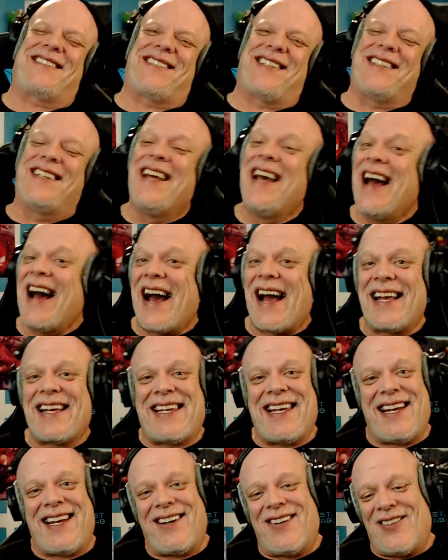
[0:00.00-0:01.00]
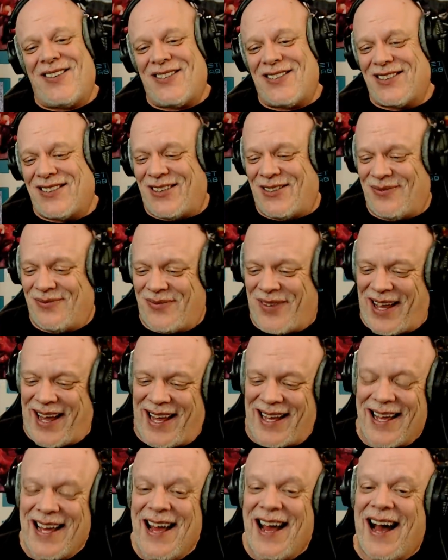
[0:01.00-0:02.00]
Christ. I can't hold him
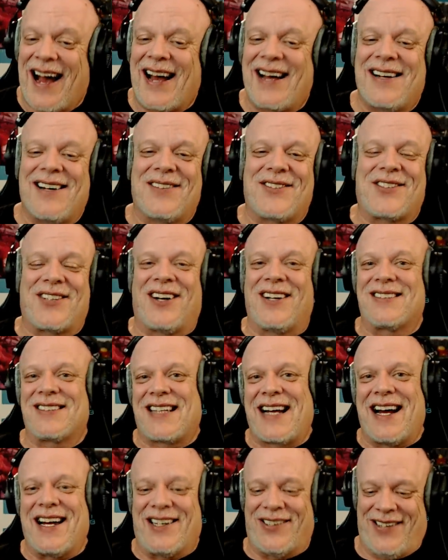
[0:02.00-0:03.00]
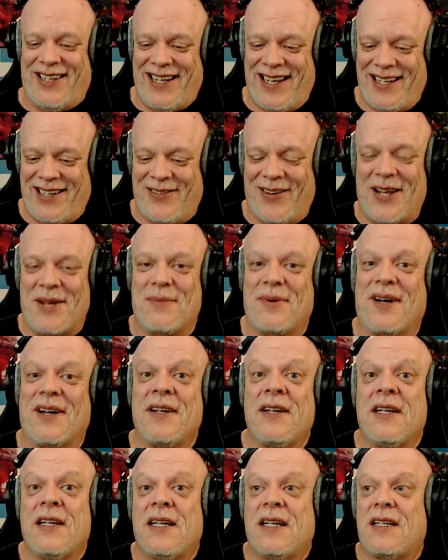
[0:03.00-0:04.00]
back. I love Sean Connery anyway, but
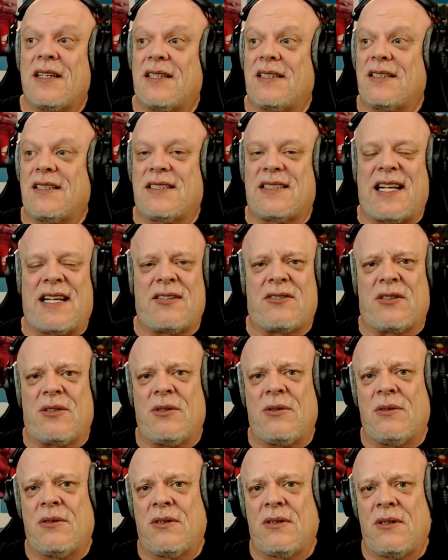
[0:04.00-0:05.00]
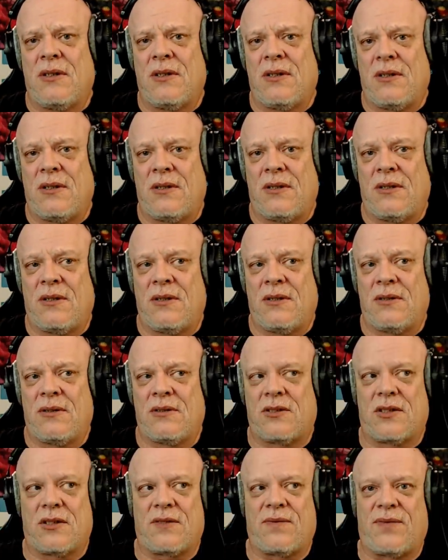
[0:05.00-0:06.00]
is that true?
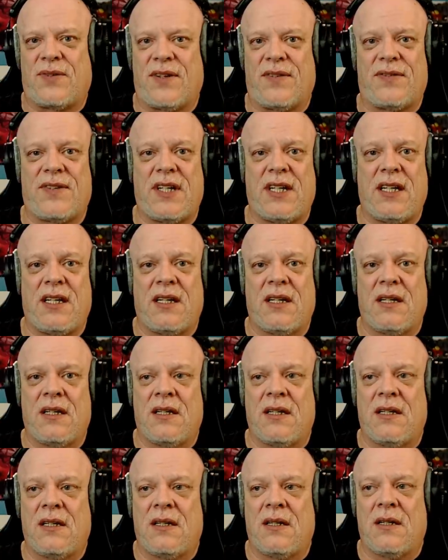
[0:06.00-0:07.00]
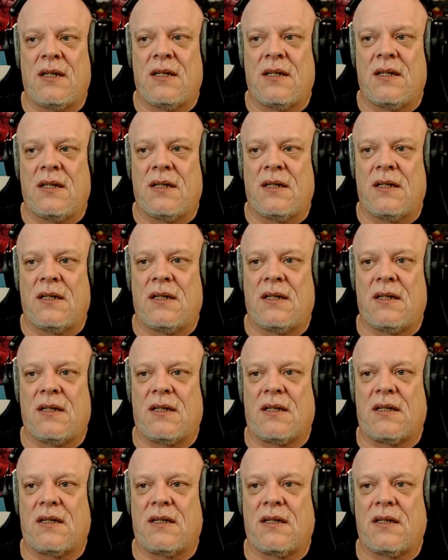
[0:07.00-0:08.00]
Just fifty?
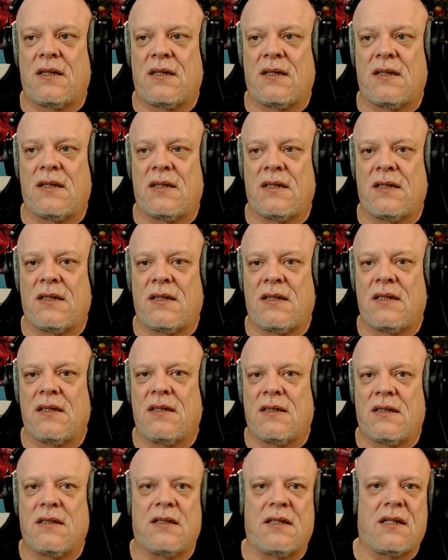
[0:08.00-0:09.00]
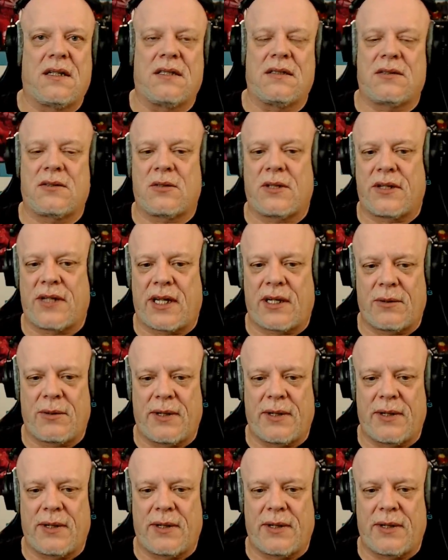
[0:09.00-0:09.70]
Huh. All right, store that